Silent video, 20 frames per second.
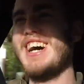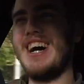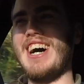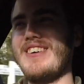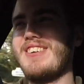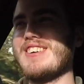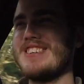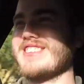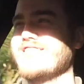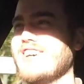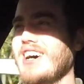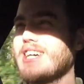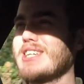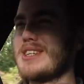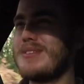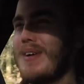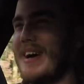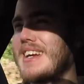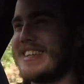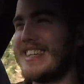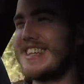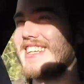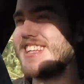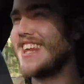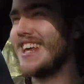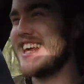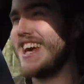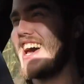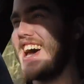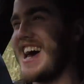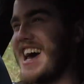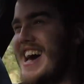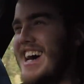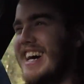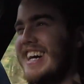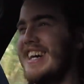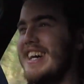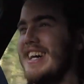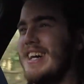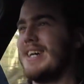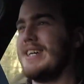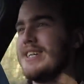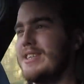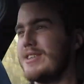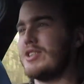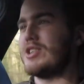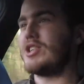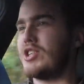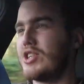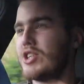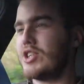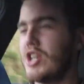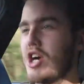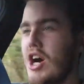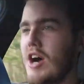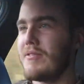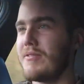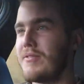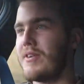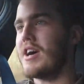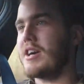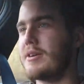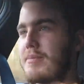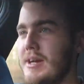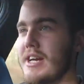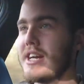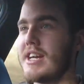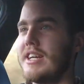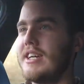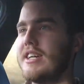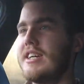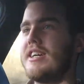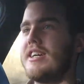I was not expecting that! God, me.